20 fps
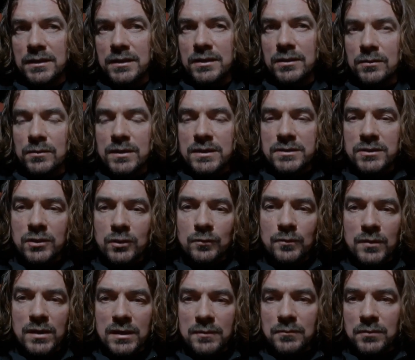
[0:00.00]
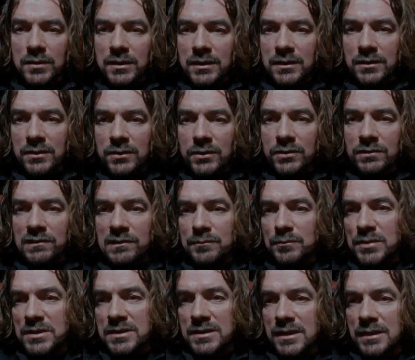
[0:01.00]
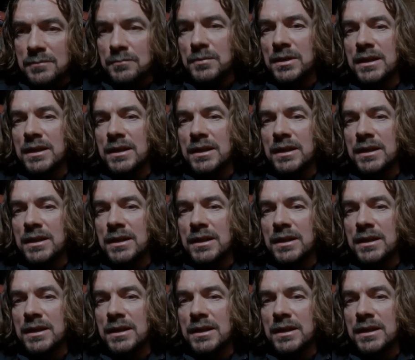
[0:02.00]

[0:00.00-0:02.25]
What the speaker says: You know, whilst you might be 100%